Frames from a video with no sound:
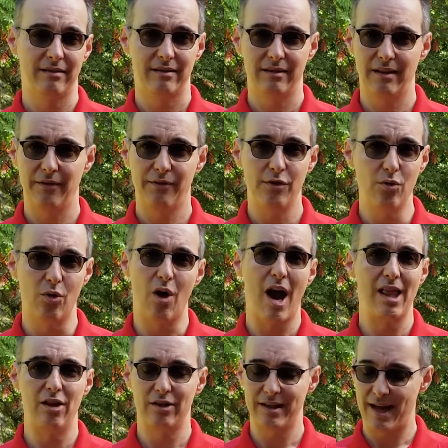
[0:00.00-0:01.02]
if you or I
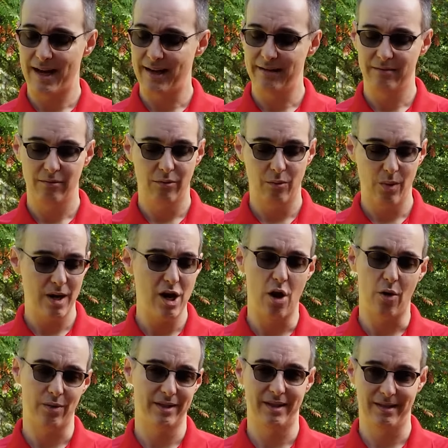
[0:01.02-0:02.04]
looked at it, we
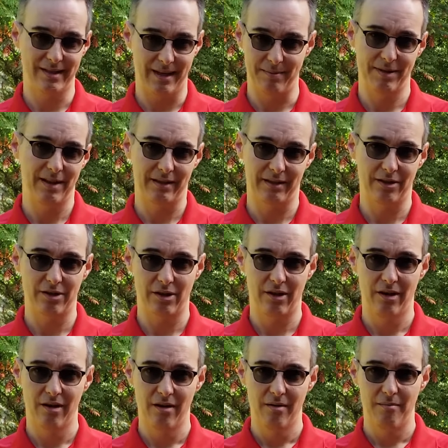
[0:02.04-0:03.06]
know it's the same signature.
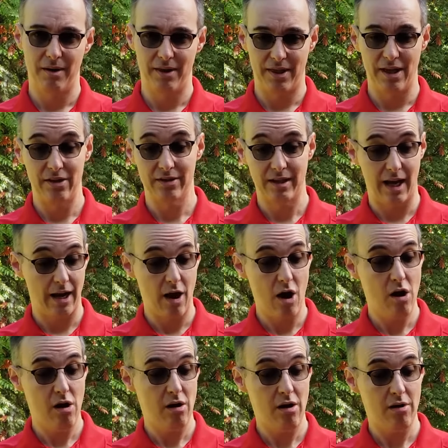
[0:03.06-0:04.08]
But they'll say,
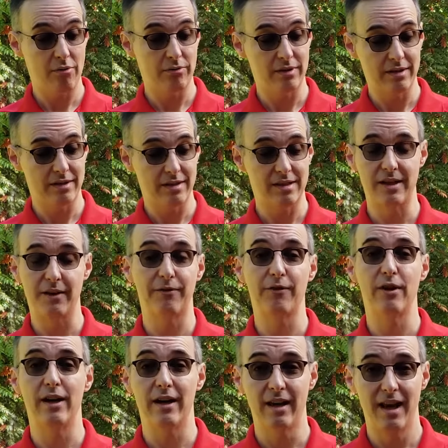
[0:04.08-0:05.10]
oh, this is
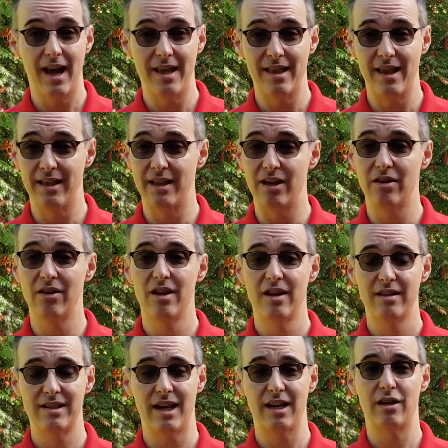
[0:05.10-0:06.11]
different. And then they'll
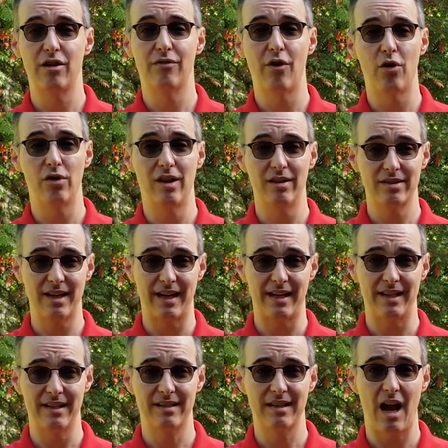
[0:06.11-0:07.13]
take your vote and they'll set it
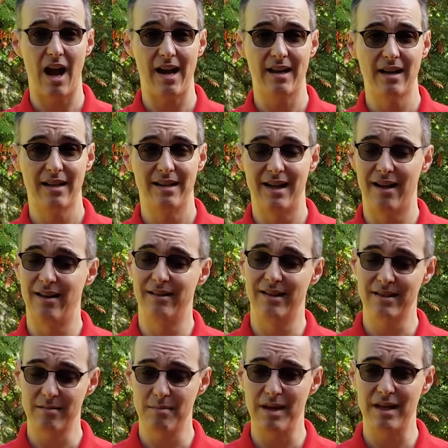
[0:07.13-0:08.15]
aside. Now, it
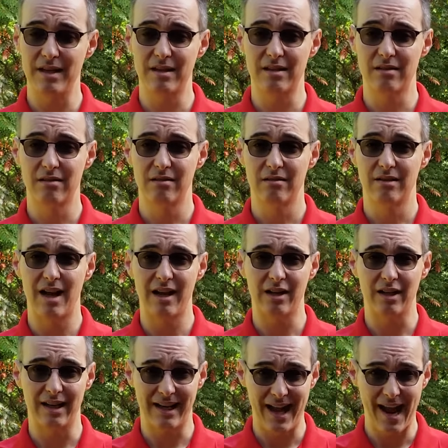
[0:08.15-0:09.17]
doesn't mean it's not
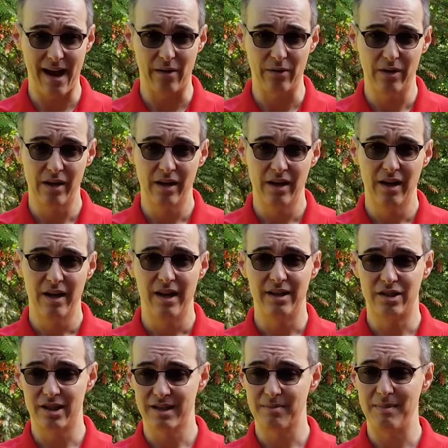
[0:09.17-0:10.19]
going to count. It
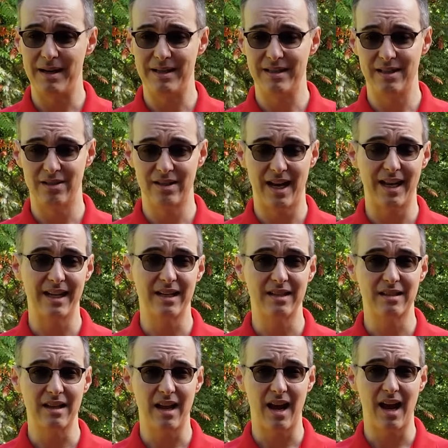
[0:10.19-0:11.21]
just means they're setting it
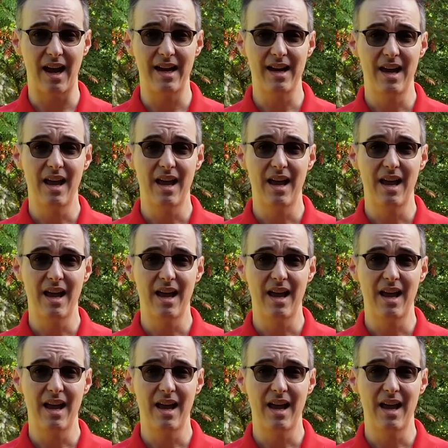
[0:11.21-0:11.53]
aside